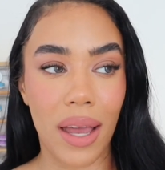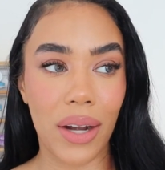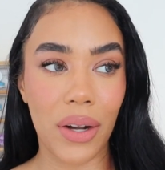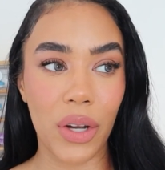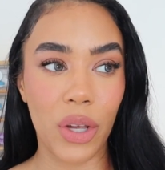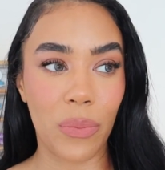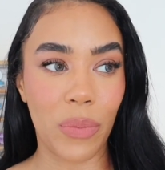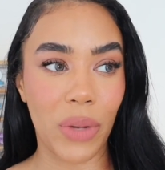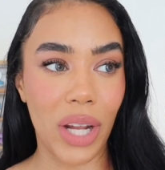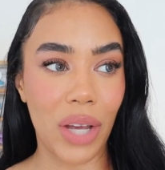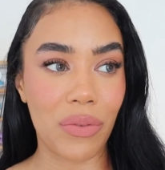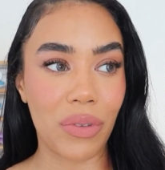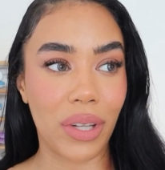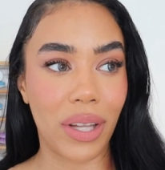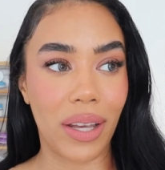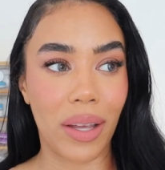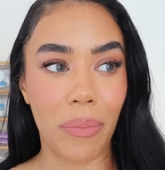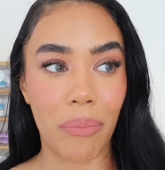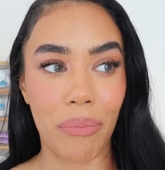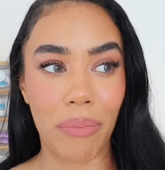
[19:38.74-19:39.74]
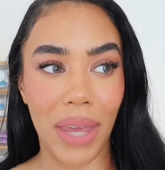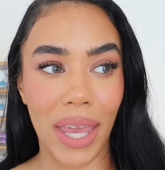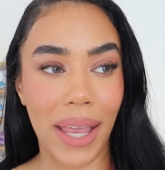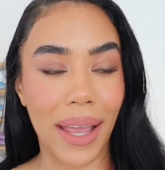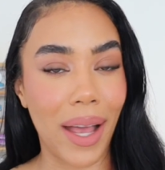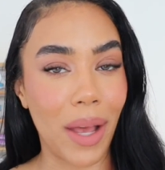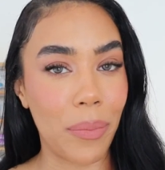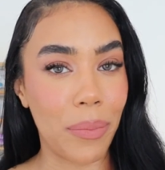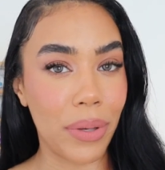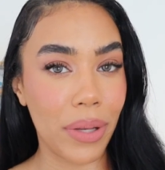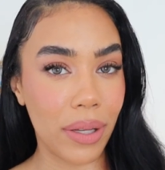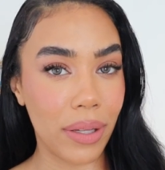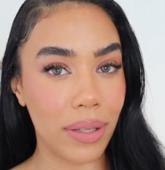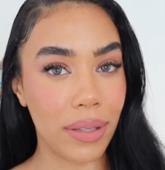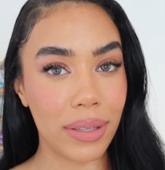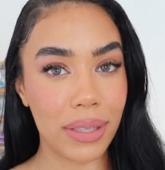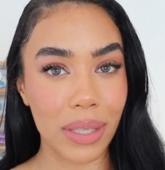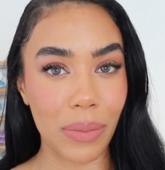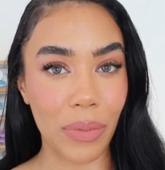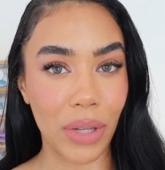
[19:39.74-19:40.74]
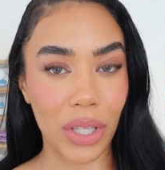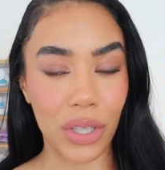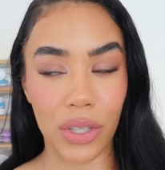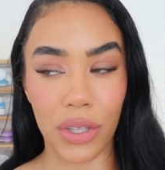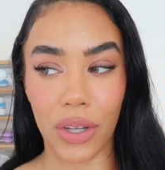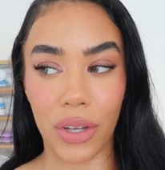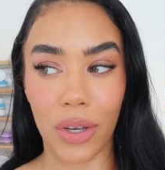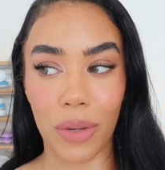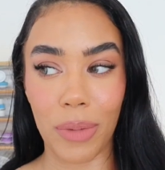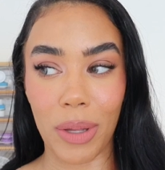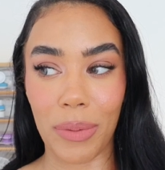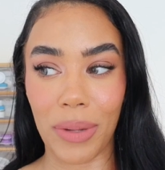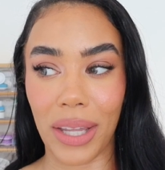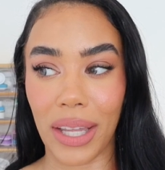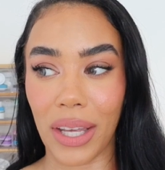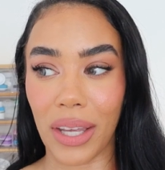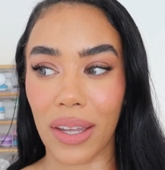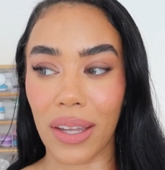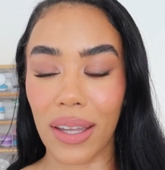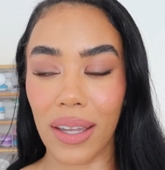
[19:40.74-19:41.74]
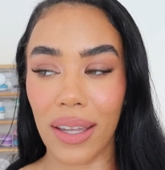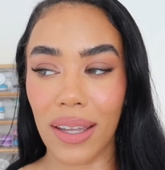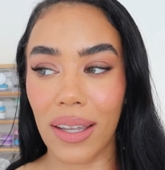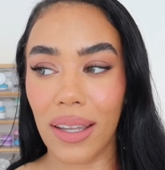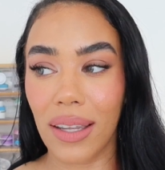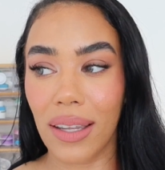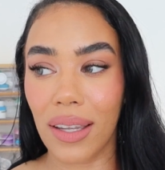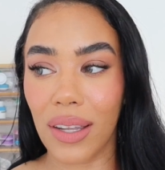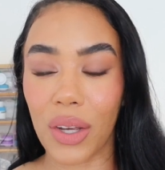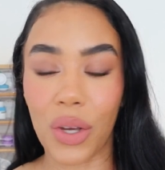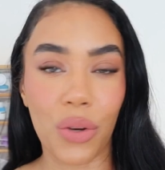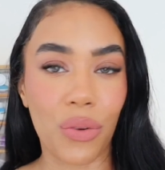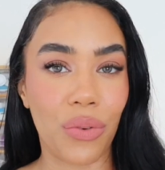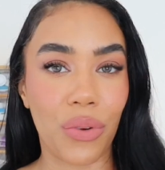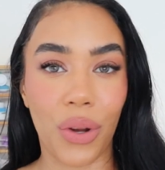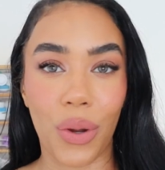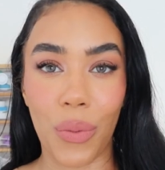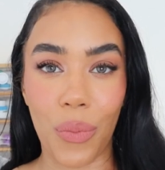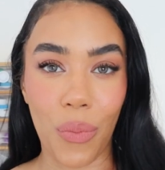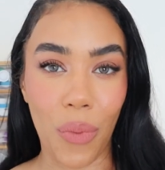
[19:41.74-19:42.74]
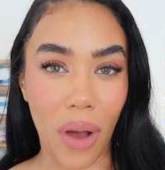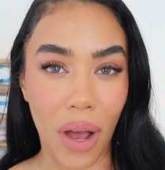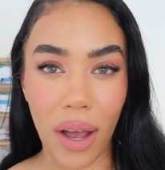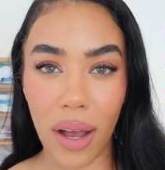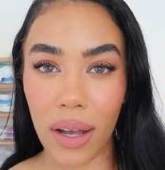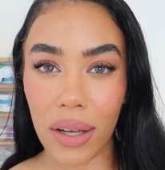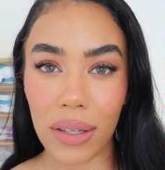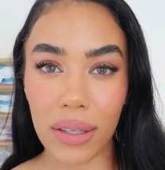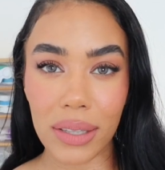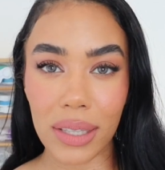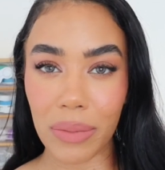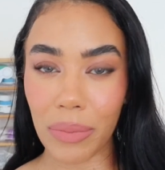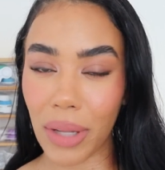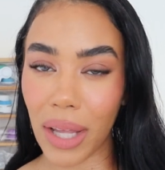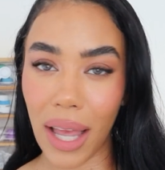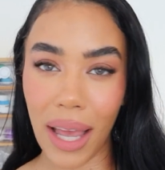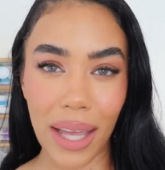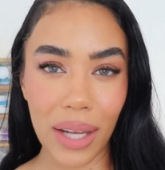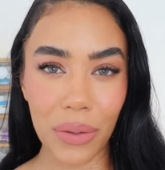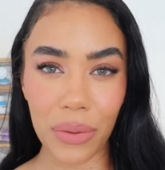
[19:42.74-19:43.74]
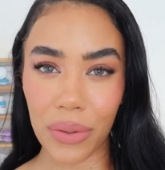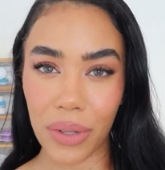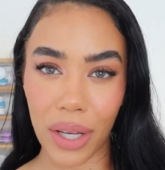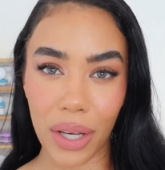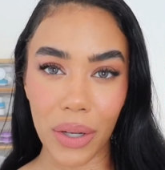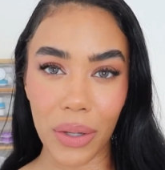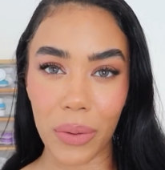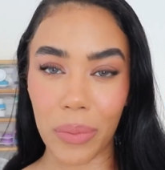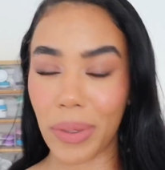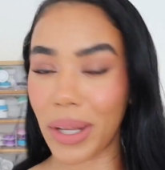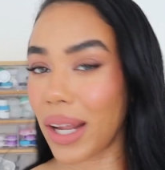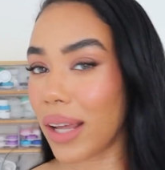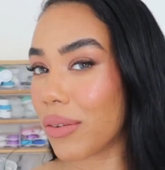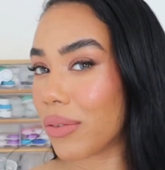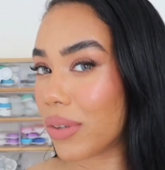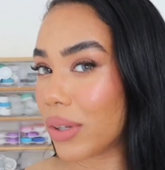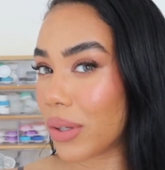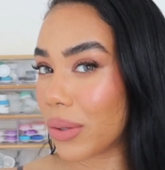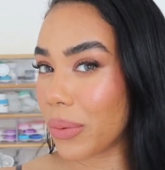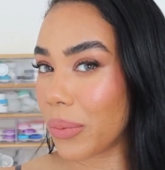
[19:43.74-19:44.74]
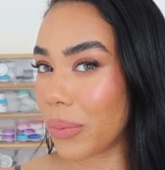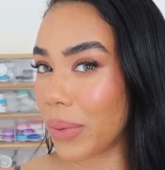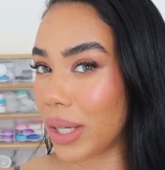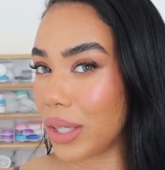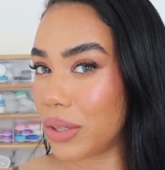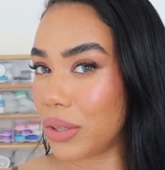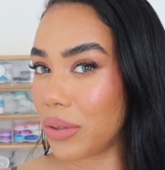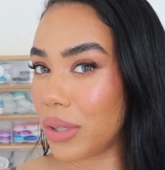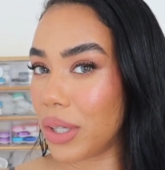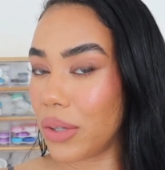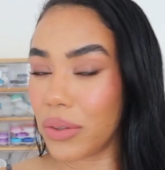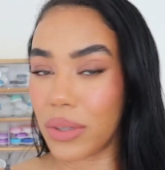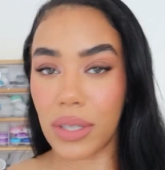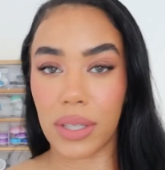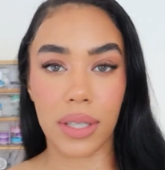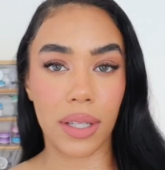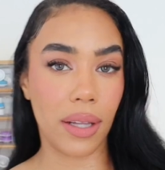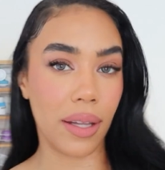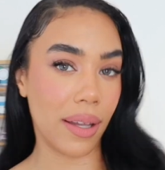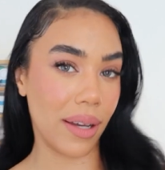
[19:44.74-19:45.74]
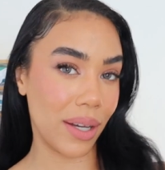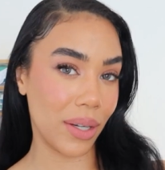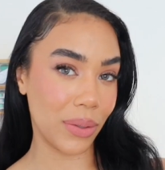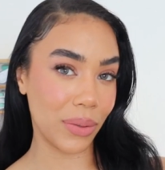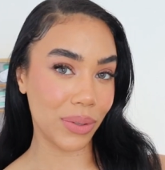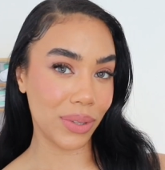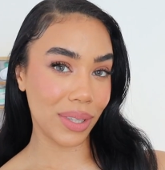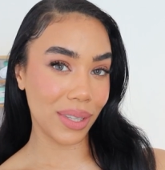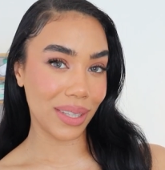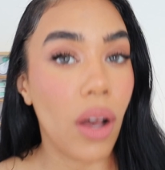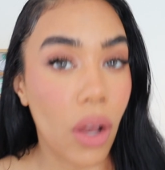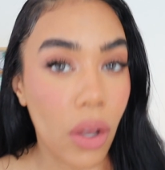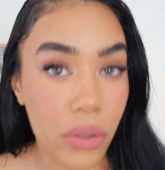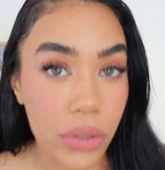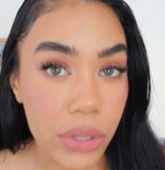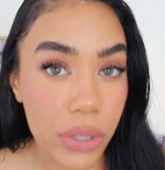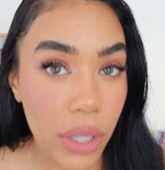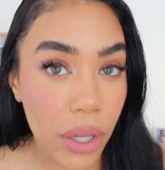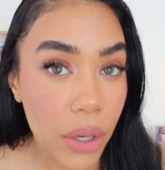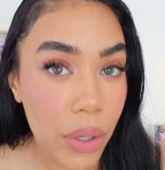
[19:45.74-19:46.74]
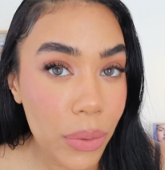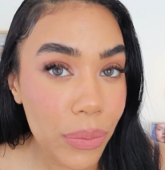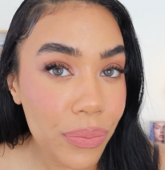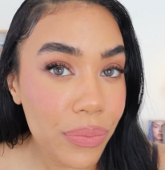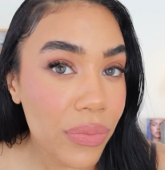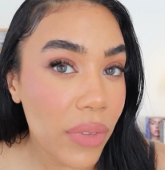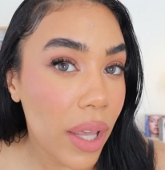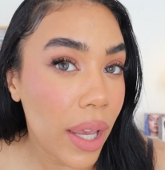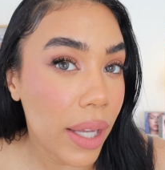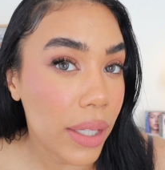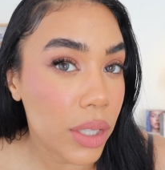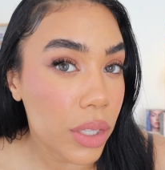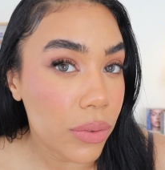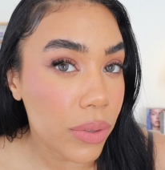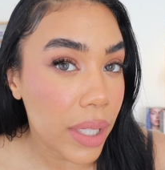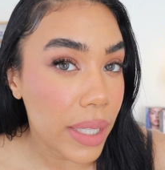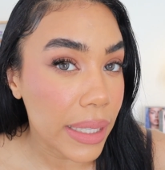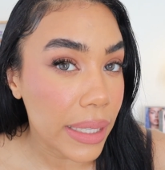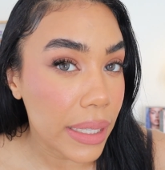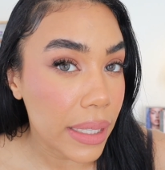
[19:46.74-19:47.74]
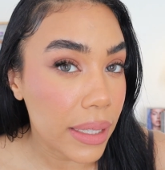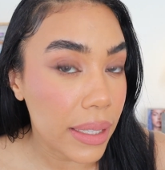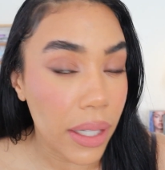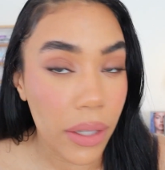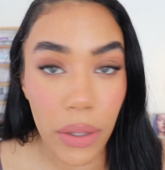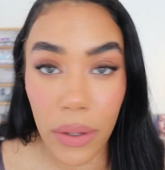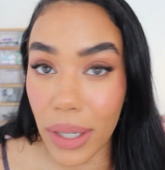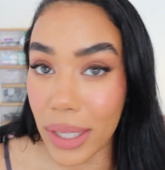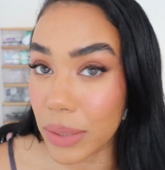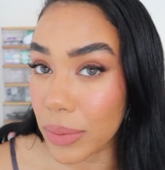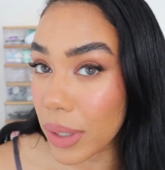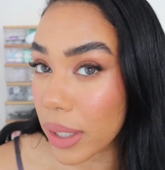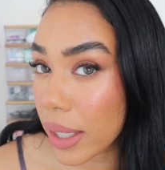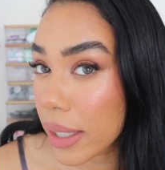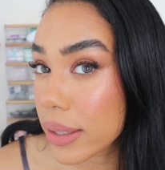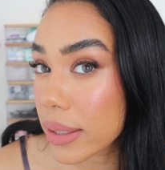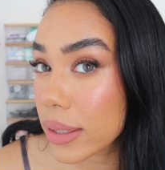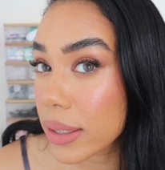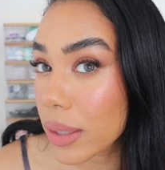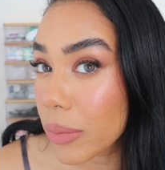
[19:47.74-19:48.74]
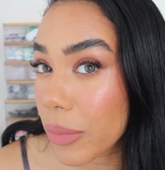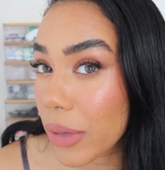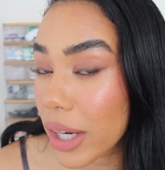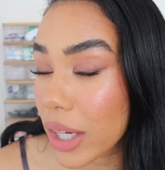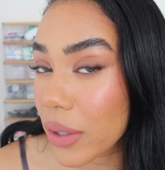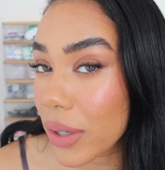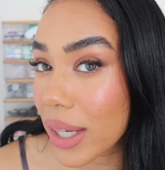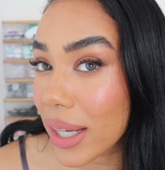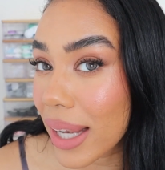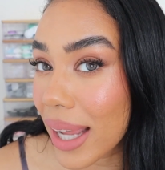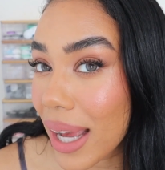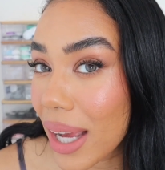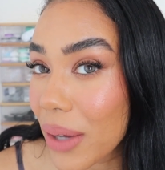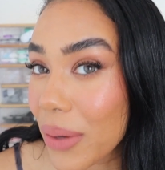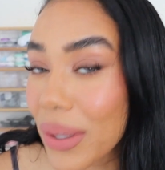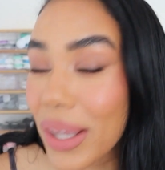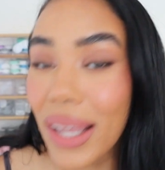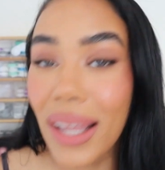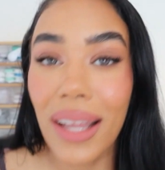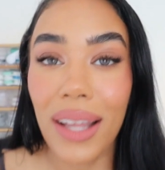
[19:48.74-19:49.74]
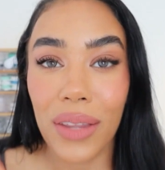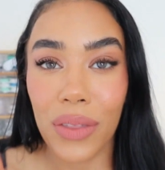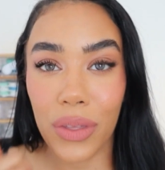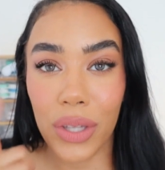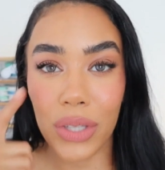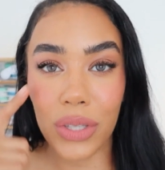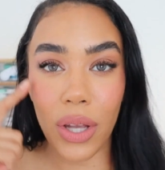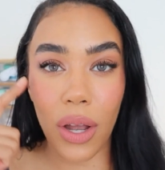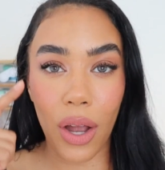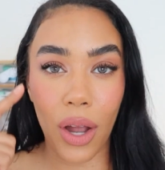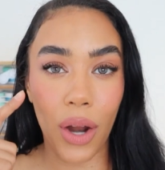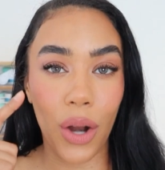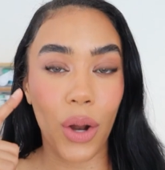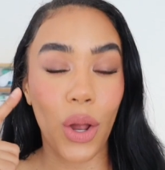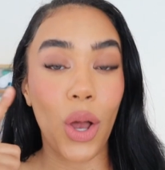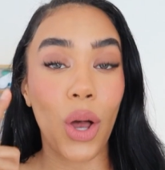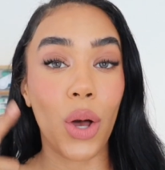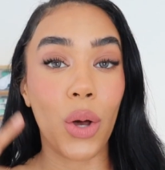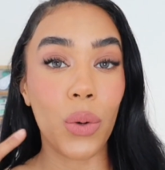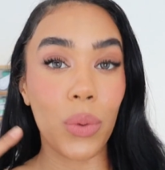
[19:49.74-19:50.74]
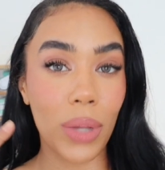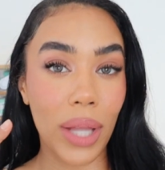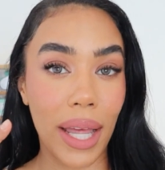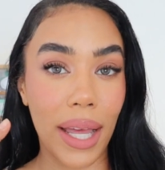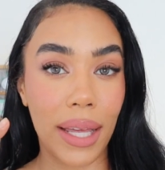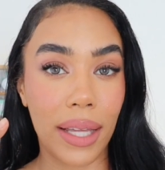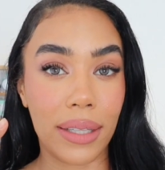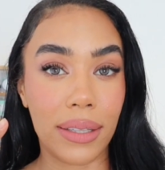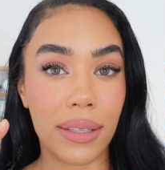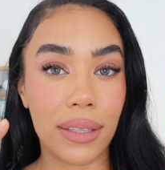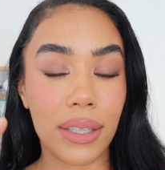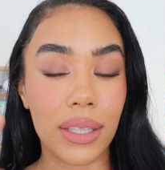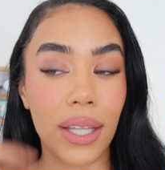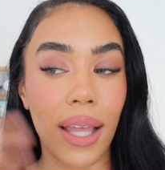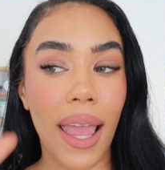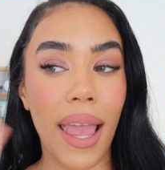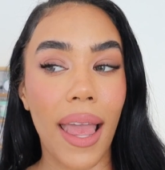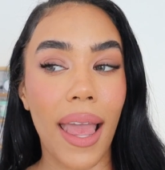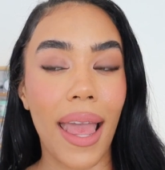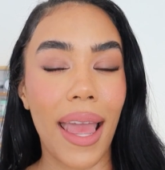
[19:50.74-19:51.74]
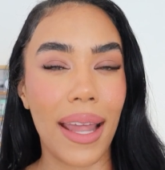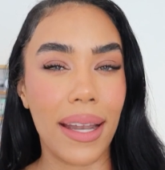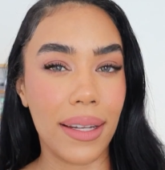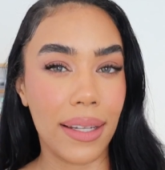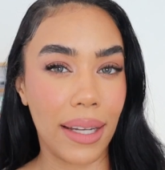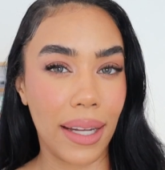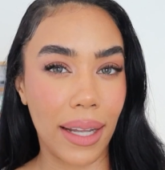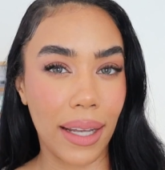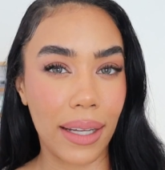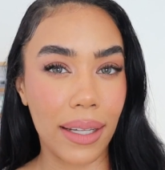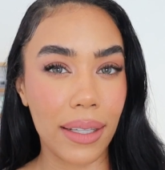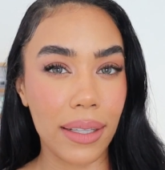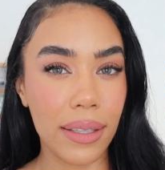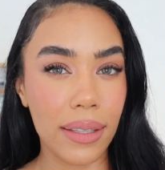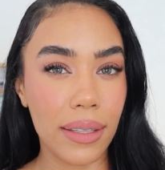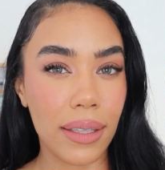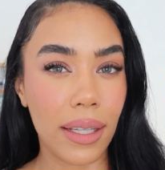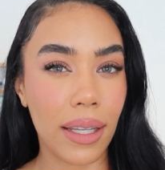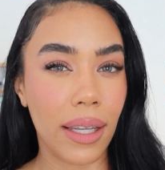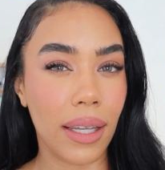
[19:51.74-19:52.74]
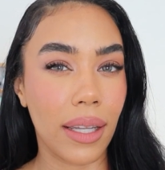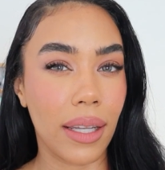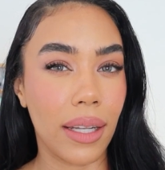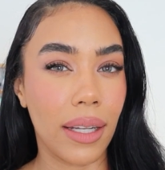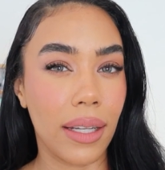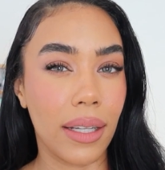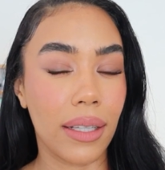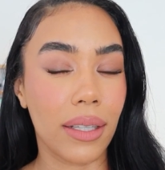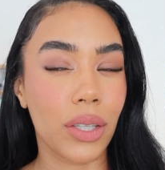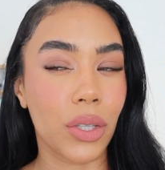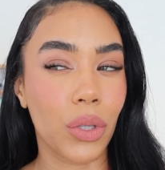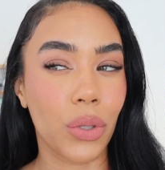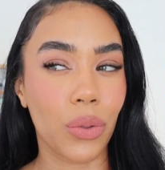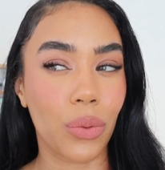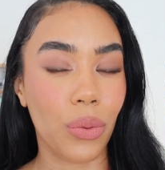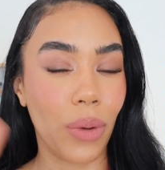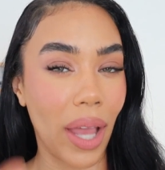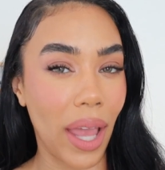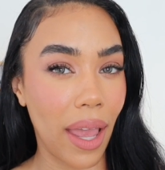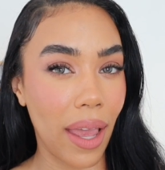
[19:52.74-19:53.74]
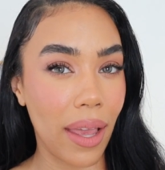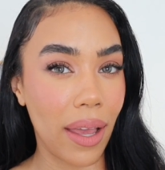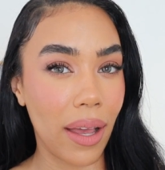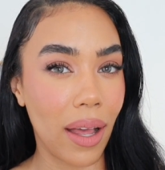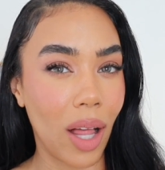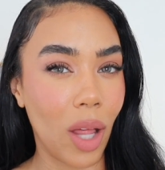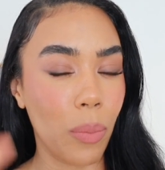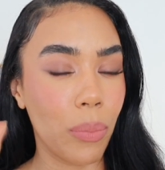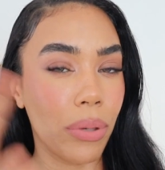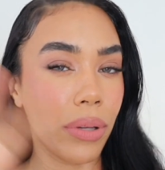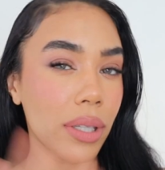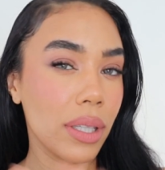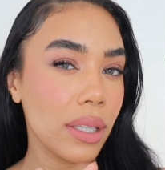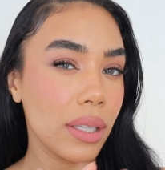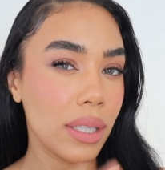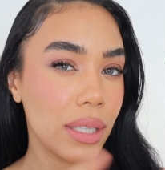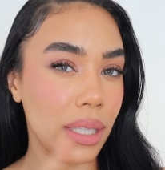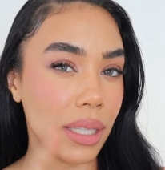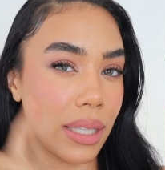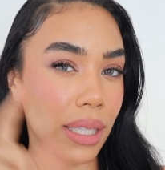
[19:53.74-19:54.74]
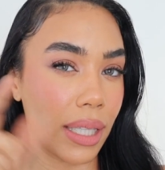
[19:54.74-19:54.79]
I don't know, I'm gonna have to like make up something to do. Maybe like go for a walk or something. I don't know, but I feel way too cute to sit in the house. Also, I just realized I didn't tell you guys what lenses I'm wearing right now. These are OLENS Ending in gray. I'll put the